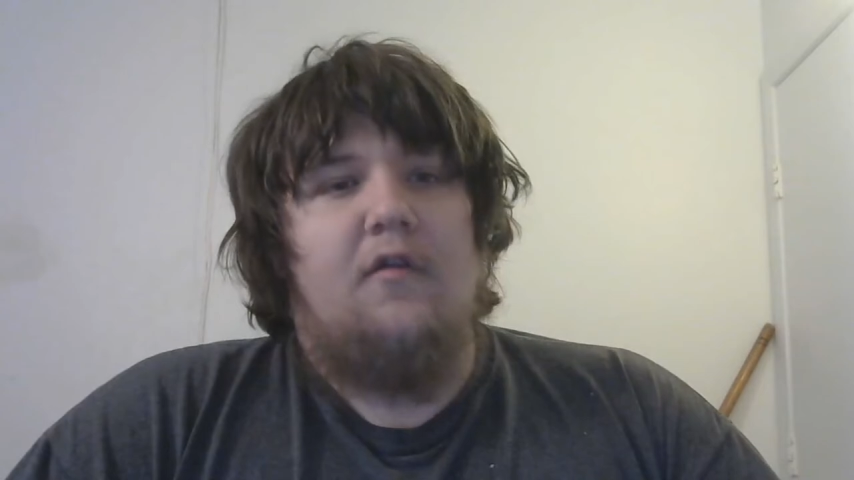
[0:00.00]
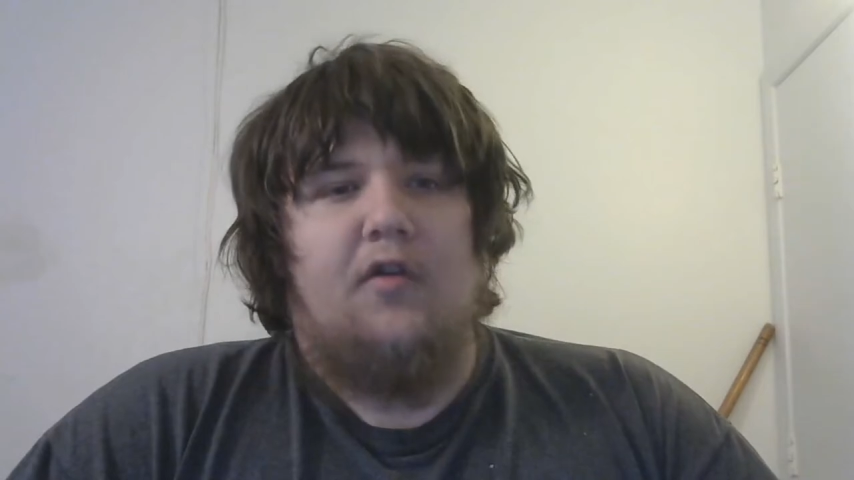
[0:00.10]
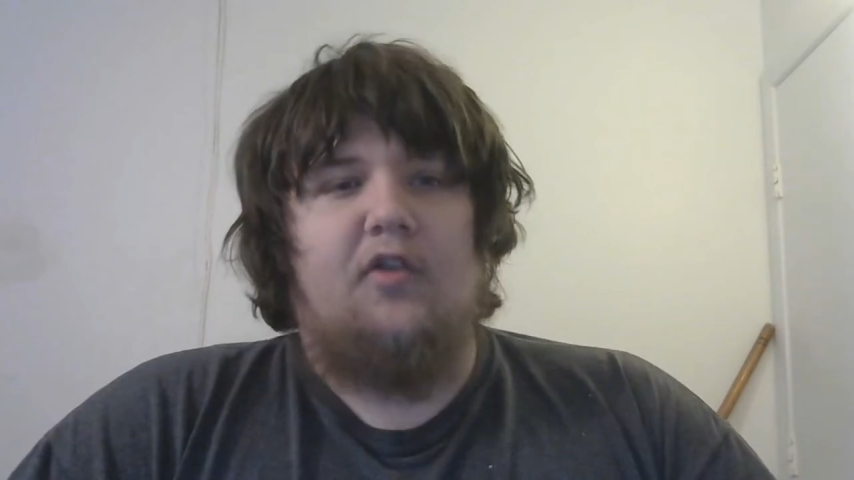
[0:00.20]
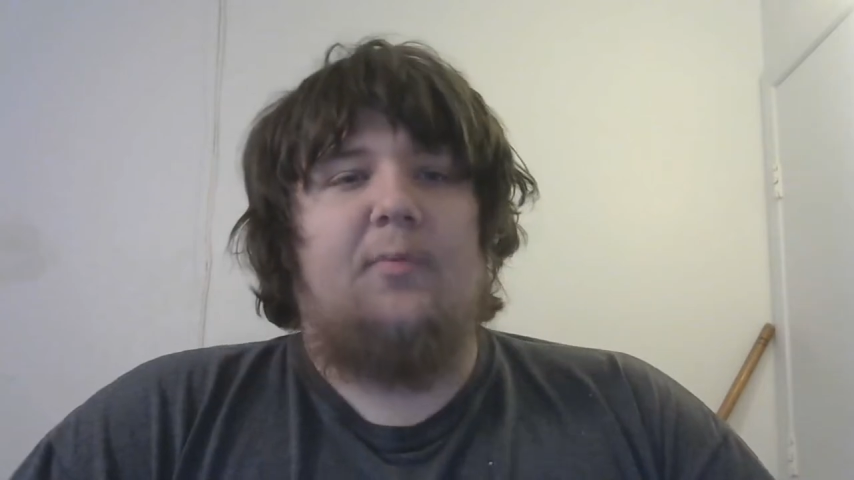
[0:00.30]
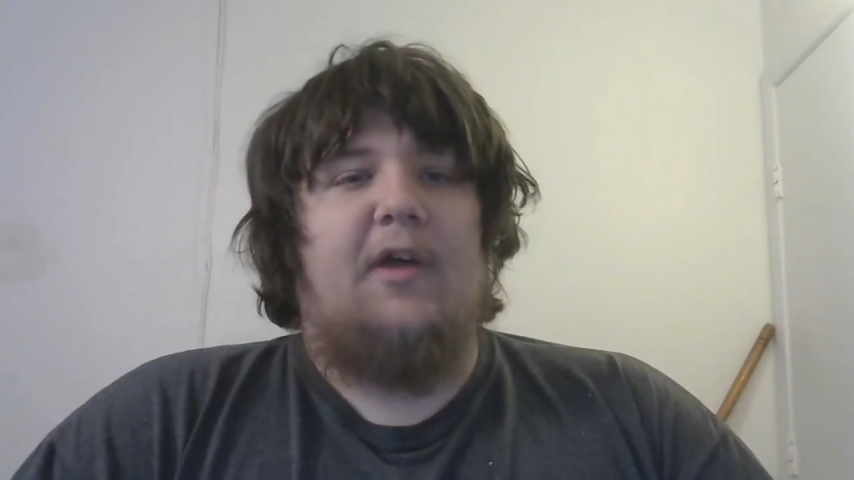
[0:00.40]

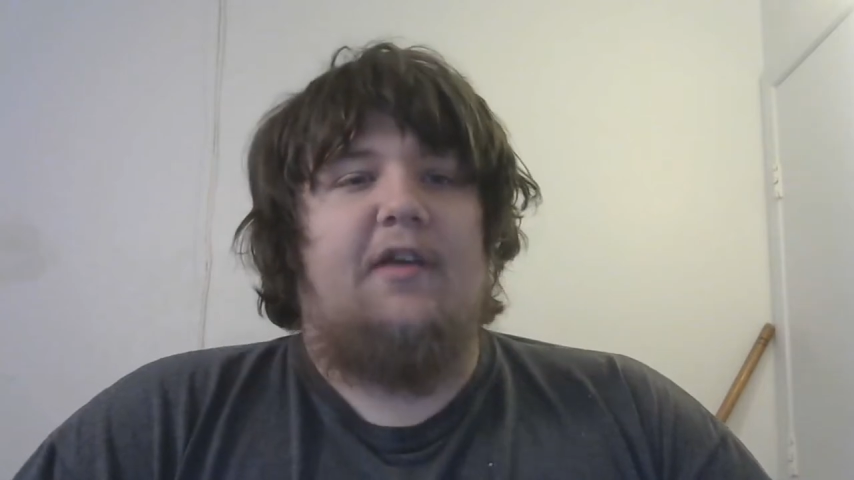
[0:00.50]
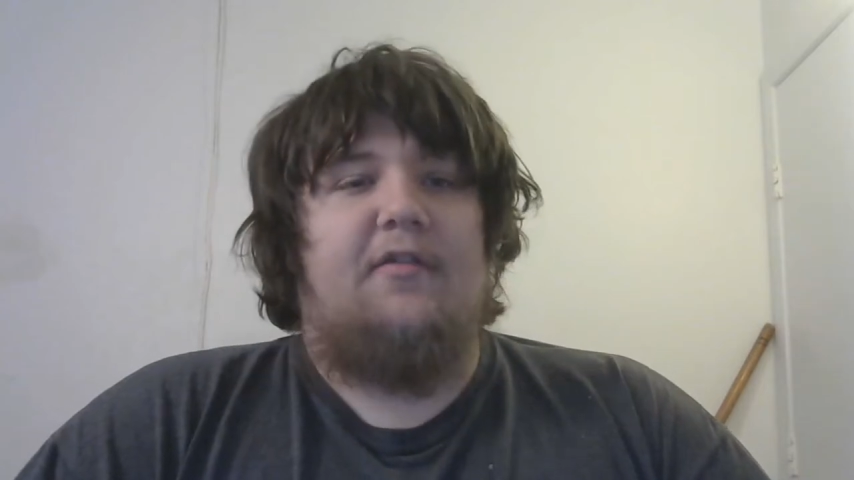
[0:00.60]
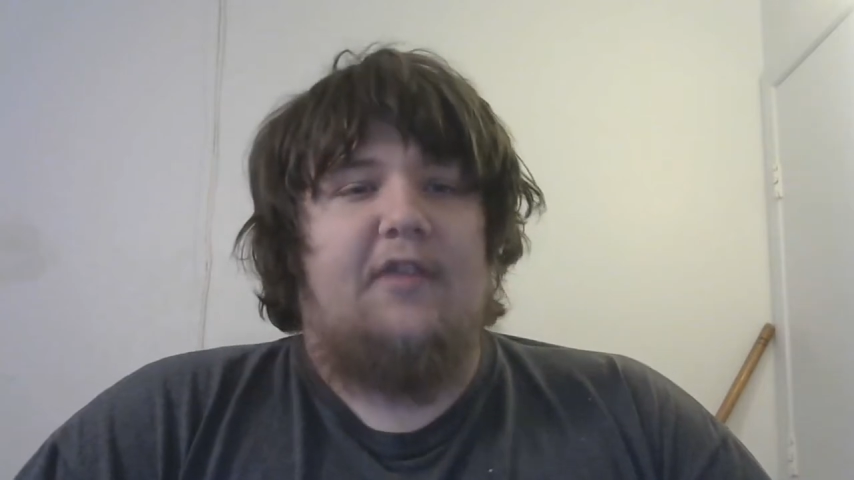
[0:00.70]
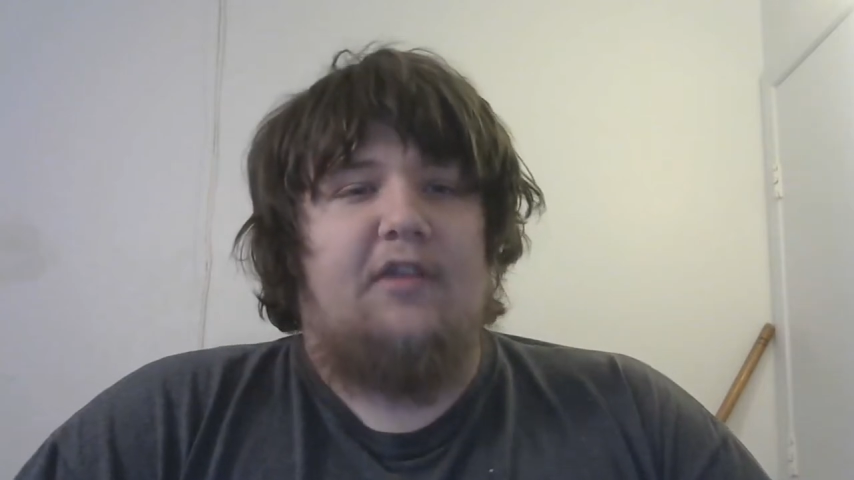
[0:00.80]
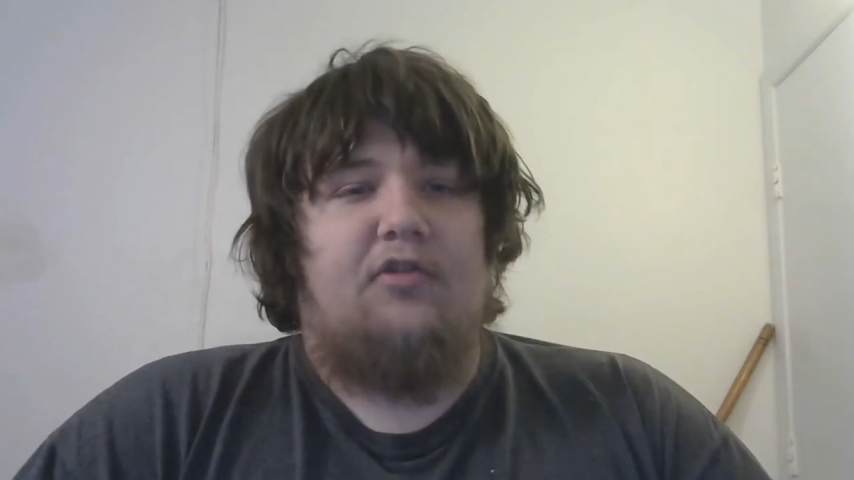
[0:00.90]
First
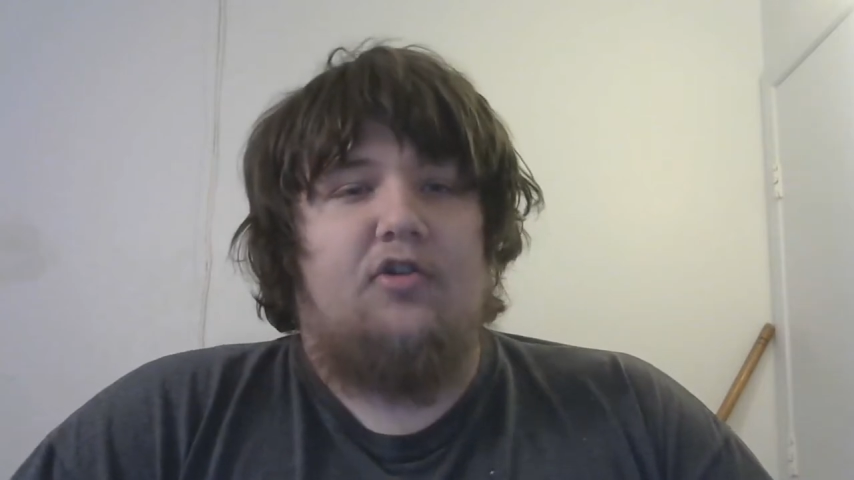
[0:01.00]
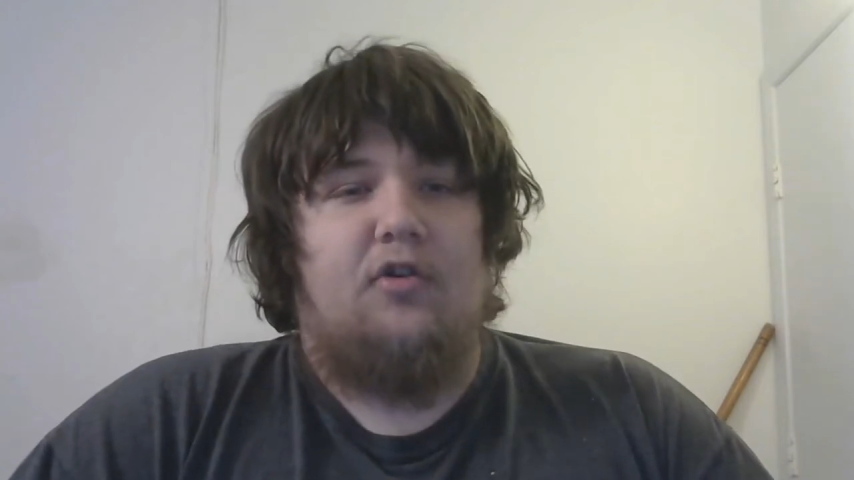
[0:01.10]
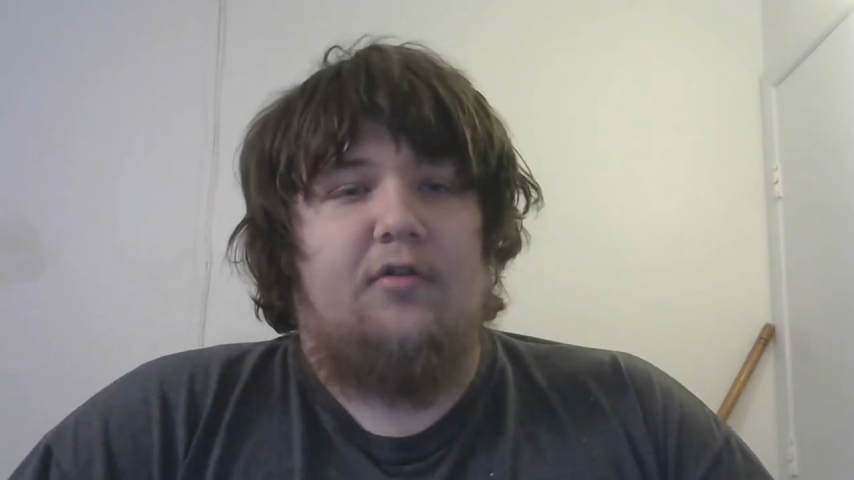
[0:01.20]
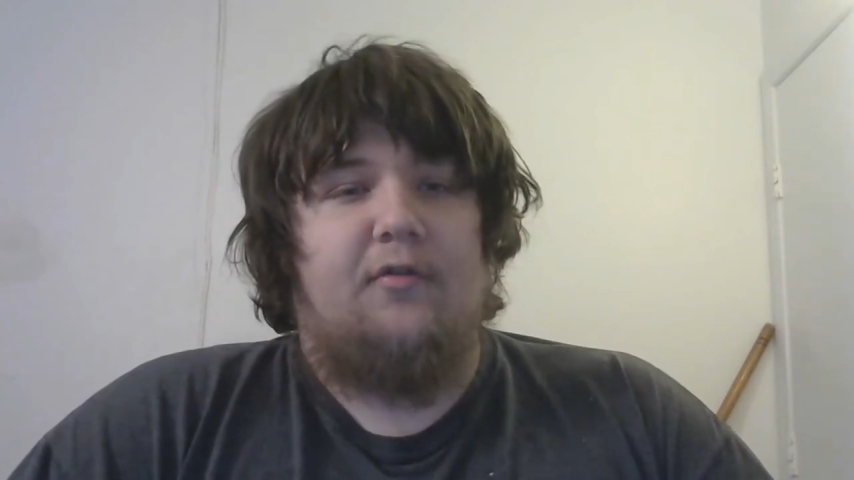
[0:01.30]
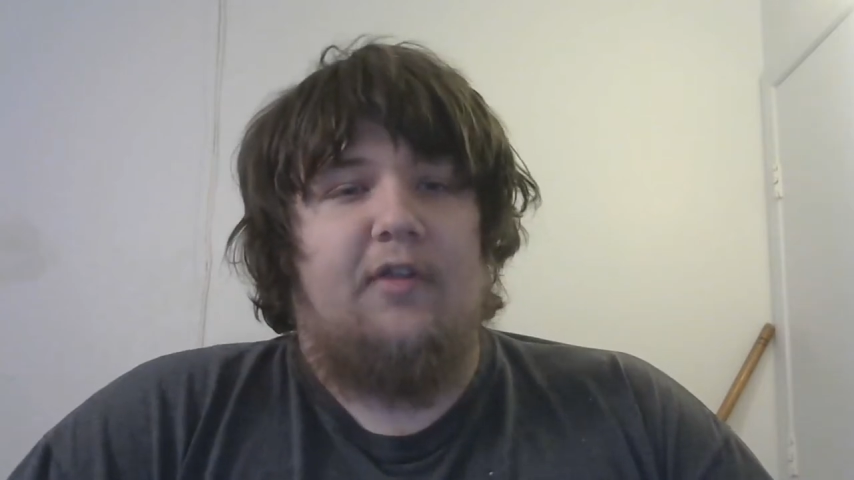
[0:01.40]
place gets to
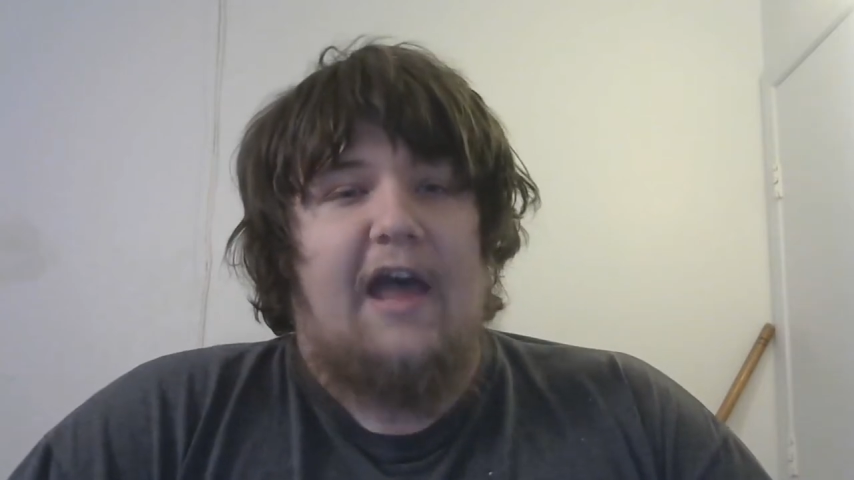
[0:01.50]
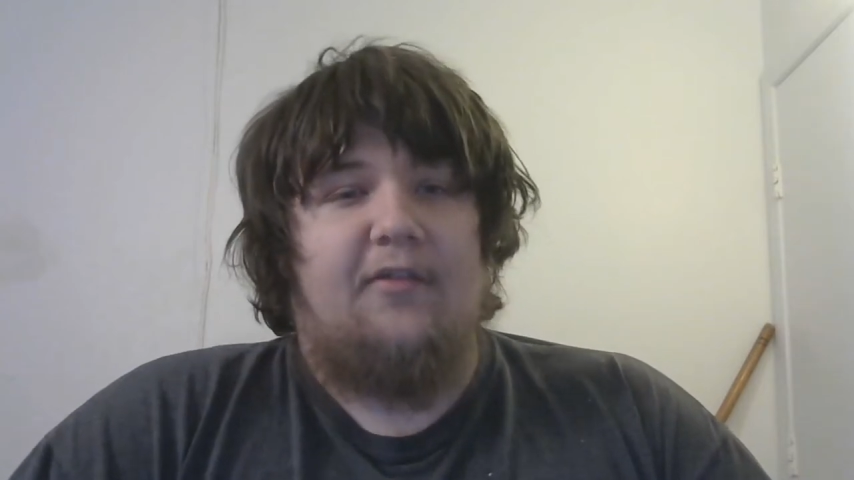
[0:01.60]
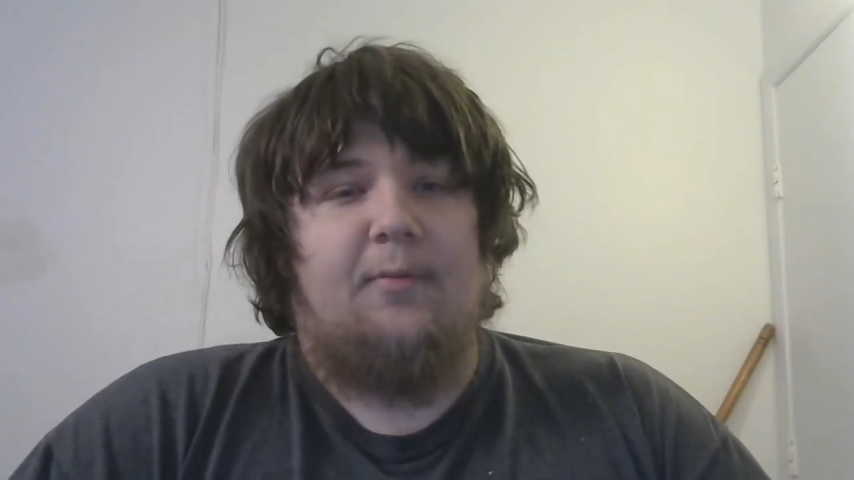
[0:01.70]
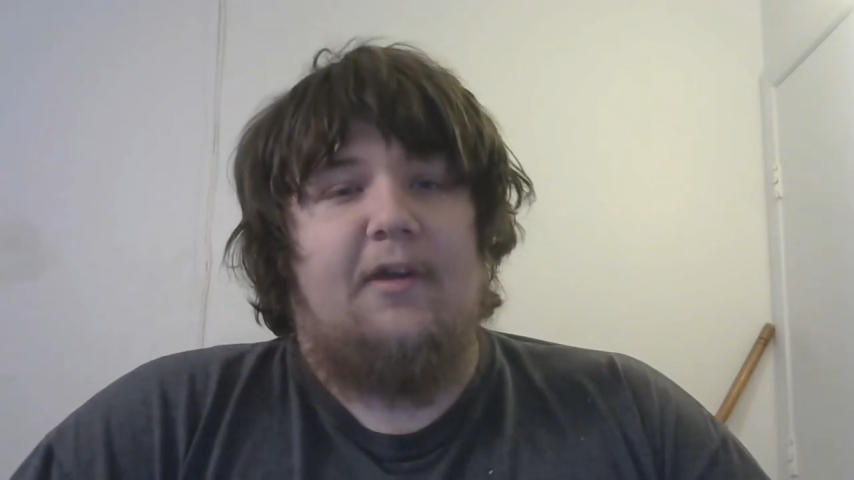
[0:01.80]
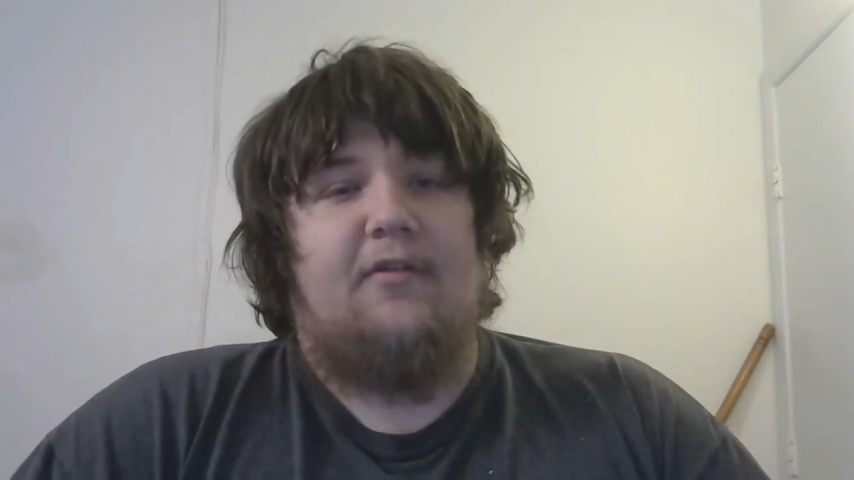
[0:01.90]
choose the
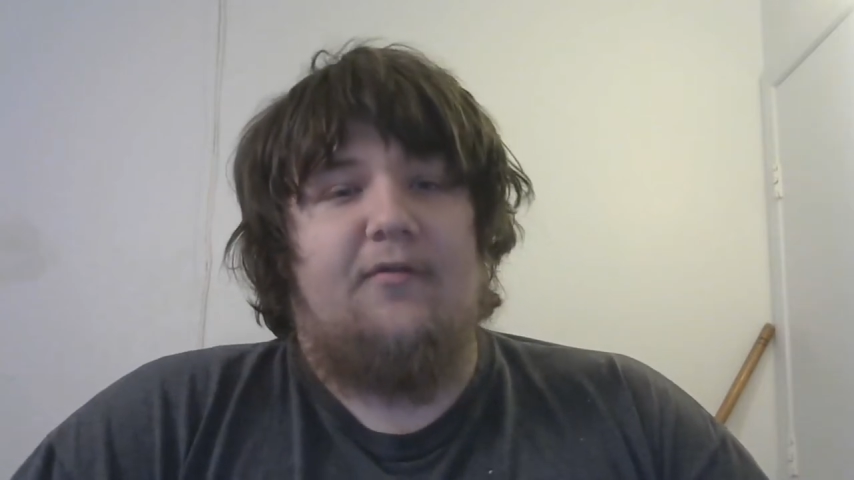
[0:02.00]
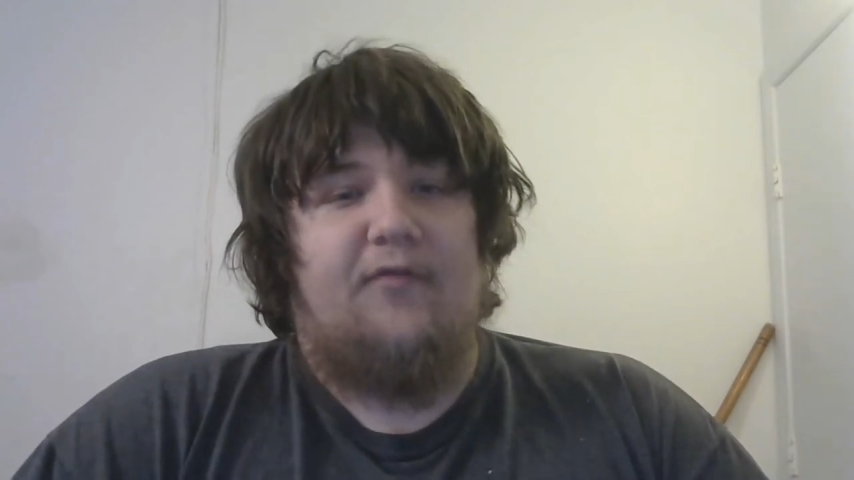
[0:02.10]
last place